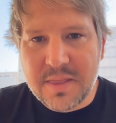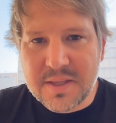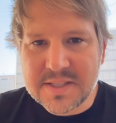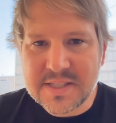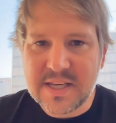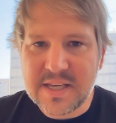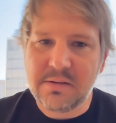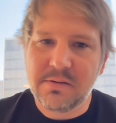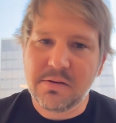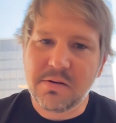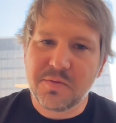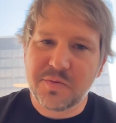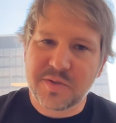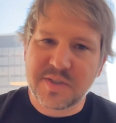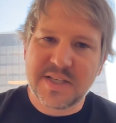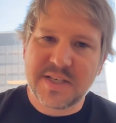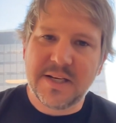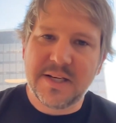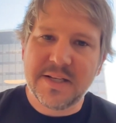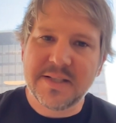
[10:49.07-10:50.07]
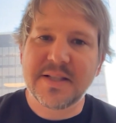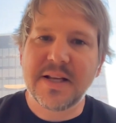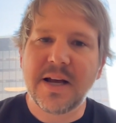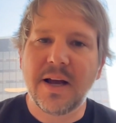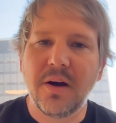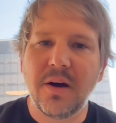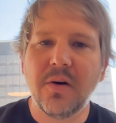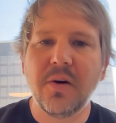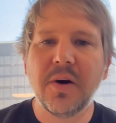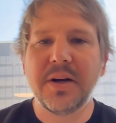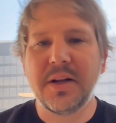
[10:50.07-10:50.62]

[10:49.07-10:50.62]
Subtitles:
the scale where Vercel is now,